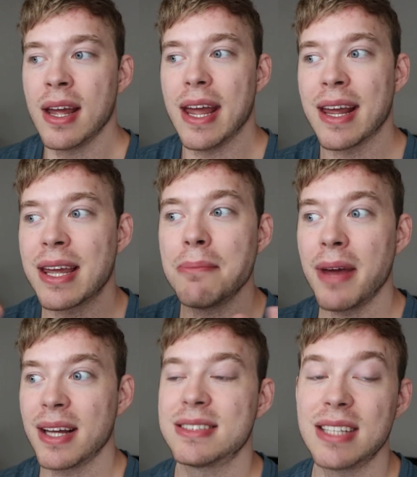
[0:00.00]
it can
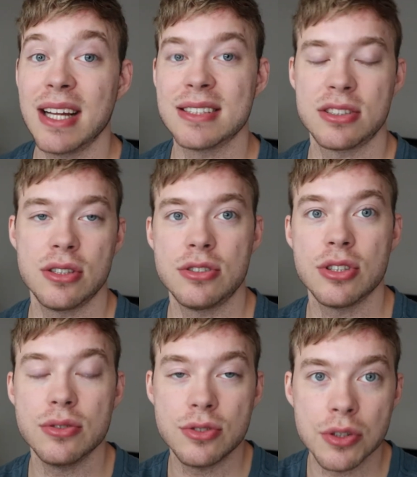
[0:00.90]
make sense
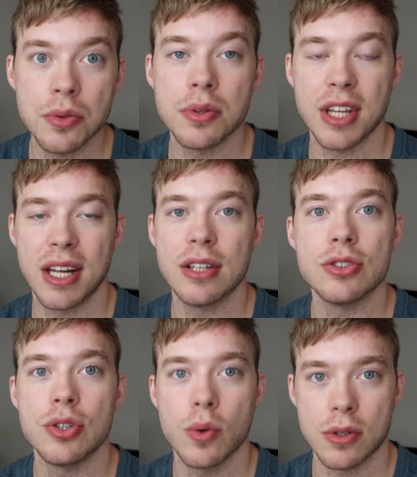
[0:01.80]
to do
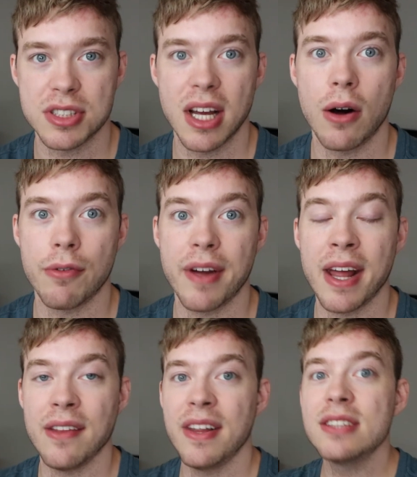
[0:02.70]
things yourself.
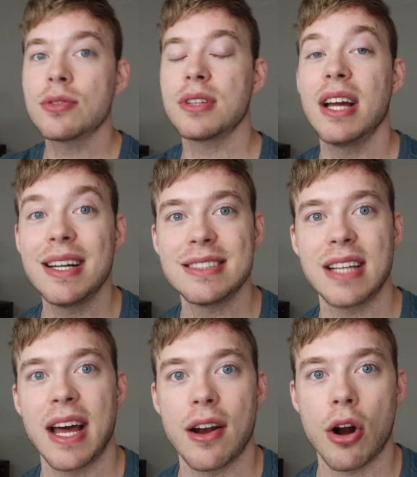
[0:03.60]
And these are things
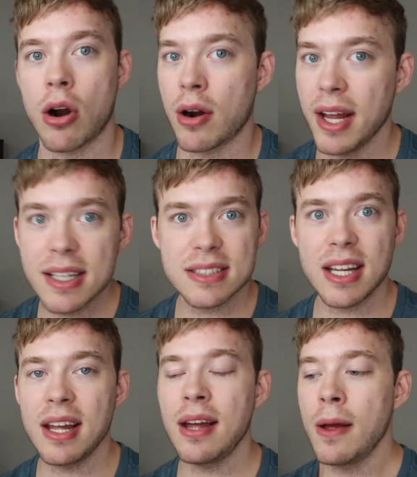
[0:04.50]
that are
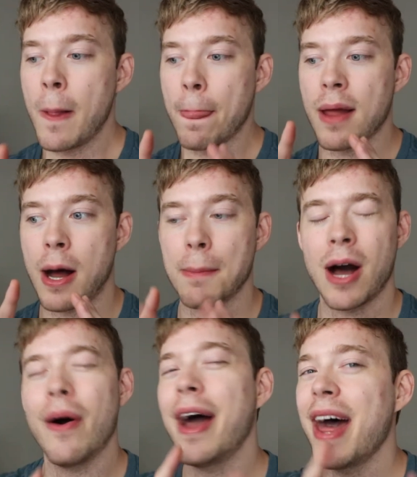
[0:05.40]
easy.
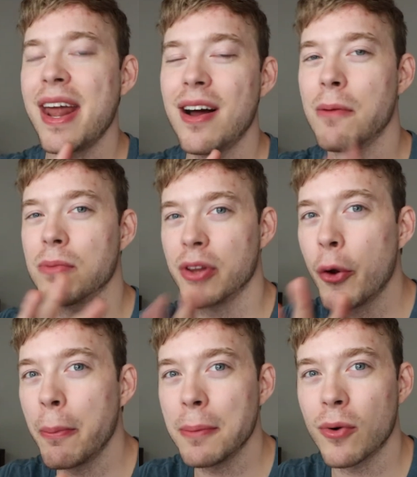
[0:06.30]
I'll add a
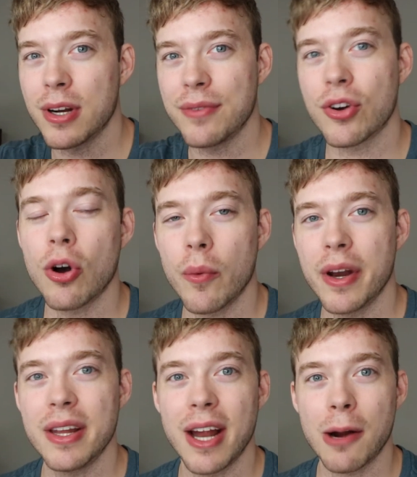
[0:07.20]
little bit more difficult
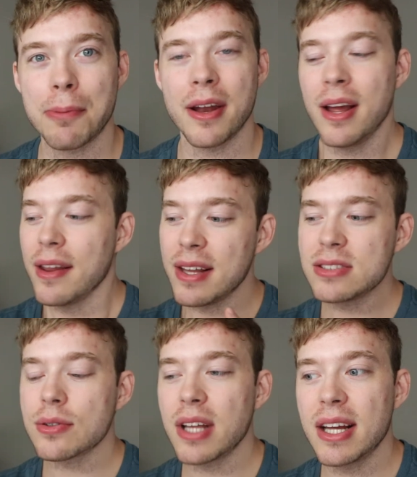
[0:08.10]
one in there, but
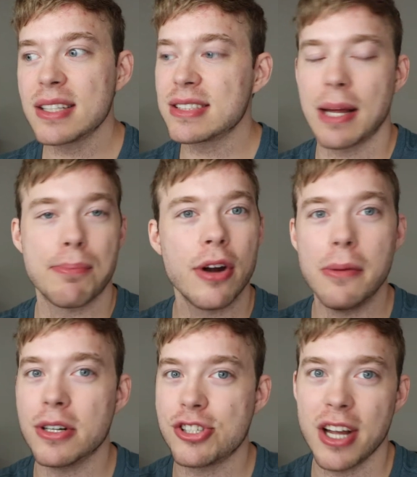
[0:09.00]
these are things that pretty
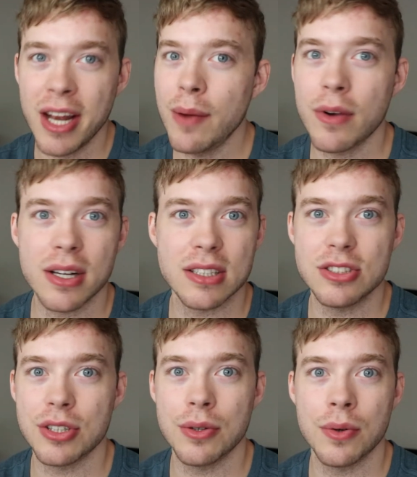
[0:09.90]
much anyone can
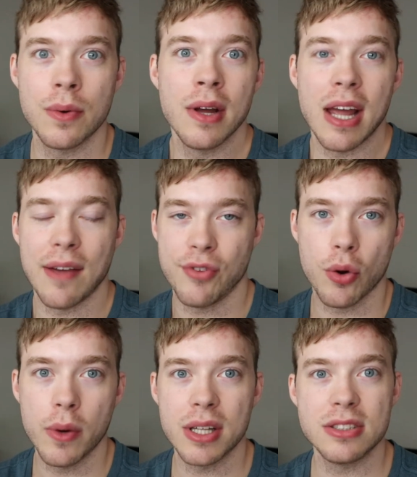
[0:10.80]
do if
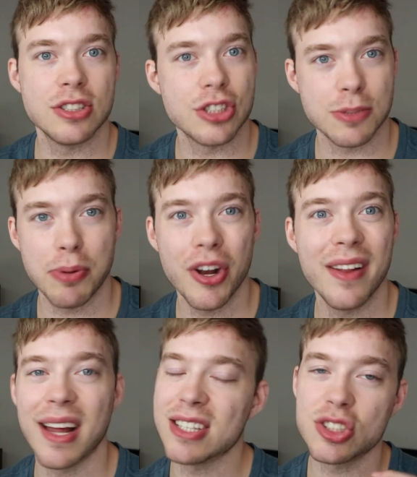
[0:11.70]
you're willing to just put
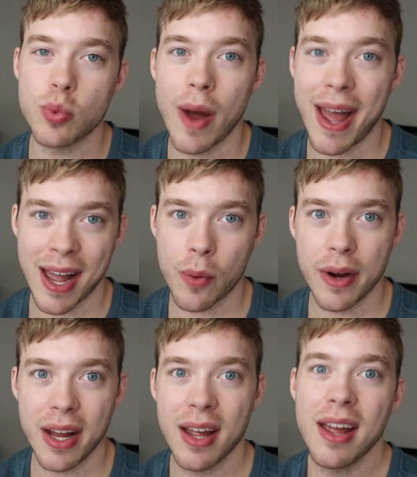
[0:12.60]
in that sweat
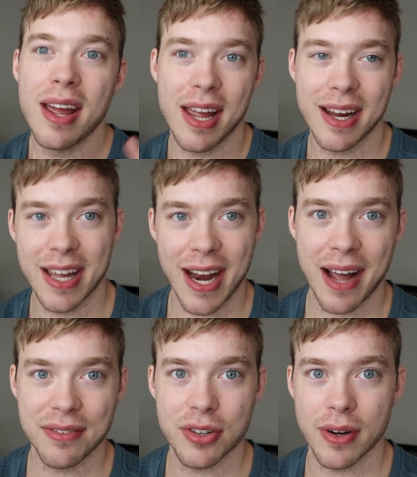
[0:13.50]
equity and get
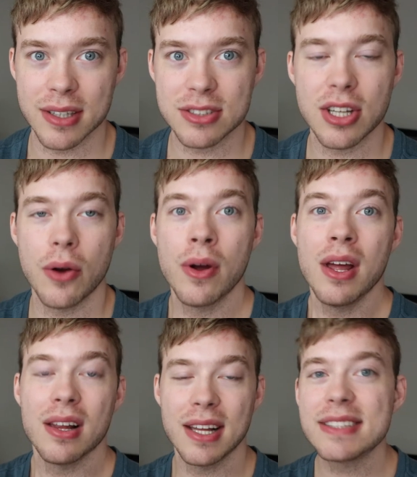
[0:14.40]
after it.
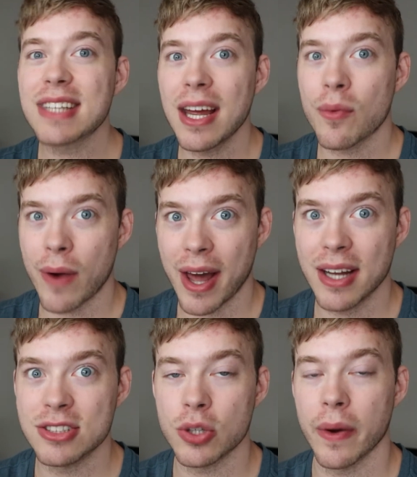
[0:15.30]
So let's get right
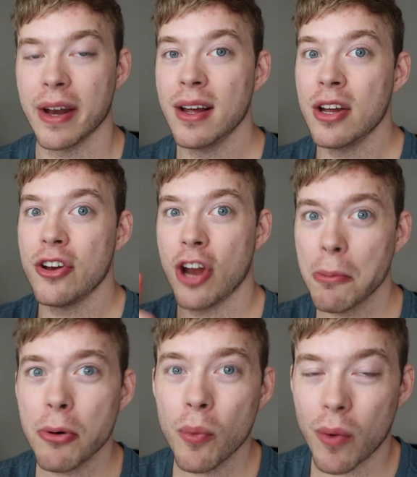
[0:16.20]
into it.
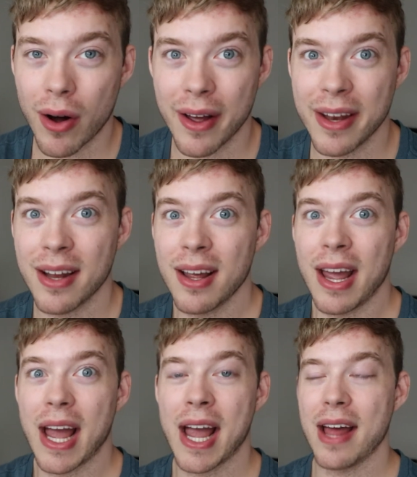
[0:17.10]
Number 1,
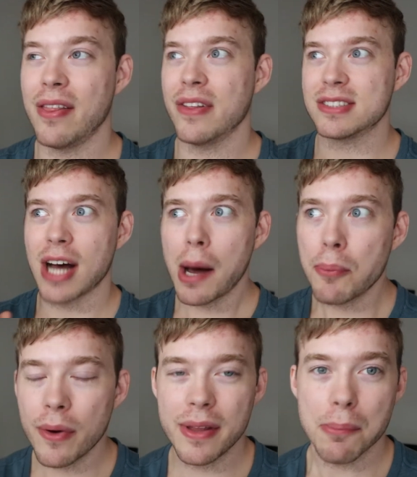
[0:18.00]
and the
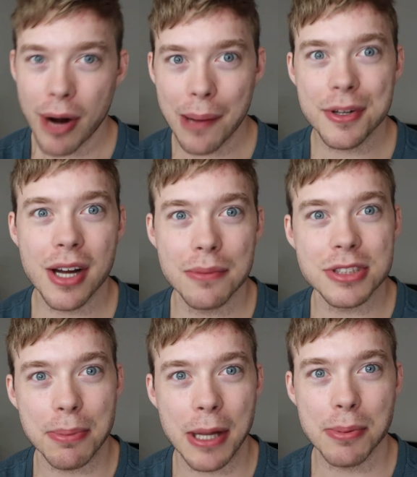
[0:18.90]
top one that probably
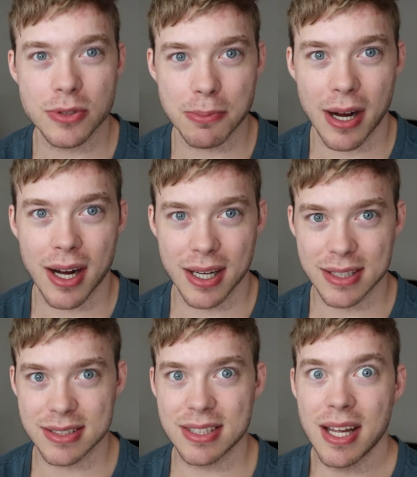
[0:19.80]
comes to people's
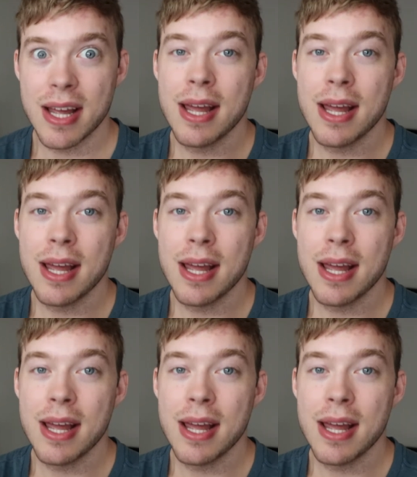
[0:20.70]
minds,